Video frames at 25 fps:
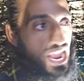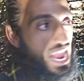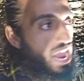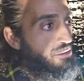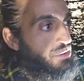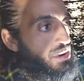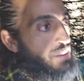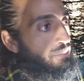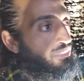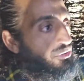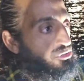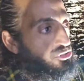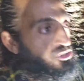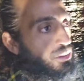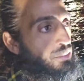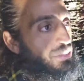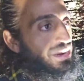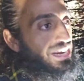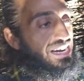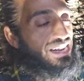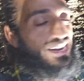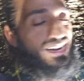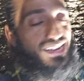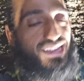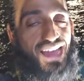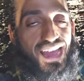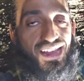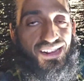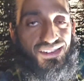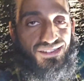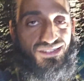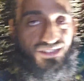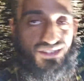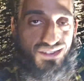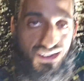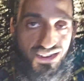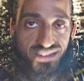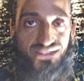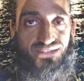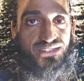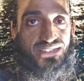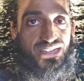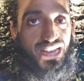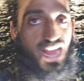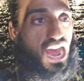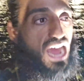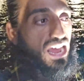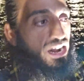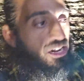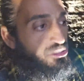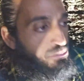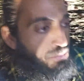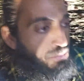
every possibility exists. At